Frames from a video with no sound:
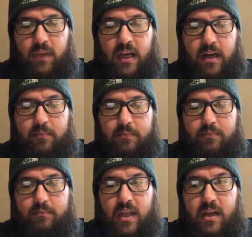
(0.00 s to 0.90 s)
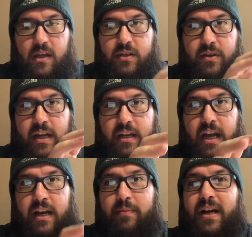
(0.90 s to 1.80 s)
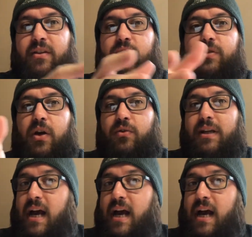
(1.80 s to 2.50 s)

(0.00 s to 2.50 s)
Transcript: Um, so then anybody who's owned an